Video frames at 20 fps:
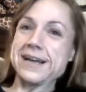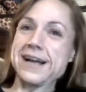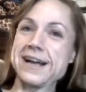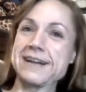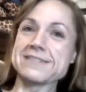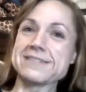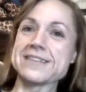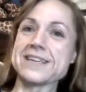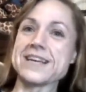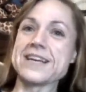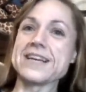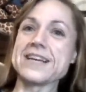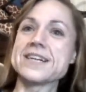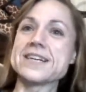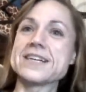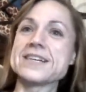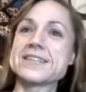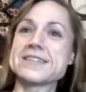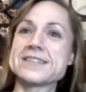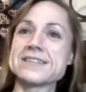I was like,
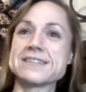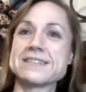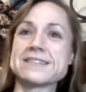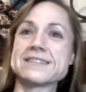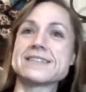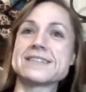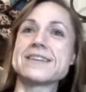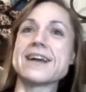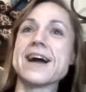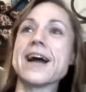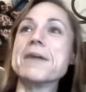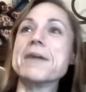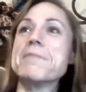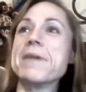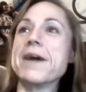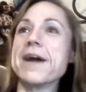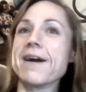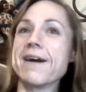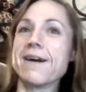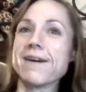this is a
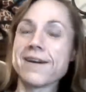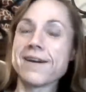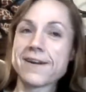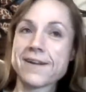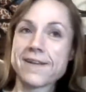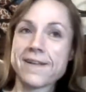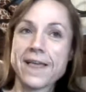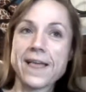nightmare.